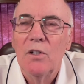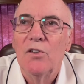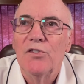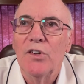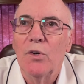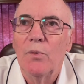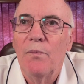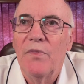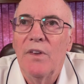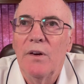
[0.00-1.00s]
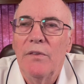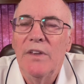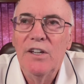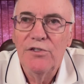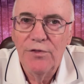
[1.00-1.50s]
So
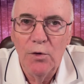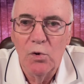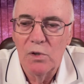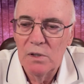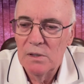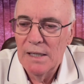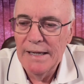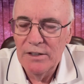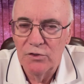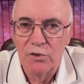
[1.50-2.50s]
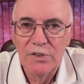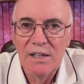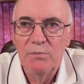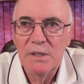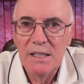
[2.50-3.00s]
these 4 angels
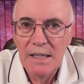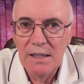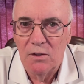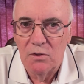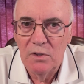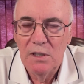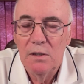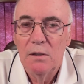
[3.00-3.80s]
have been held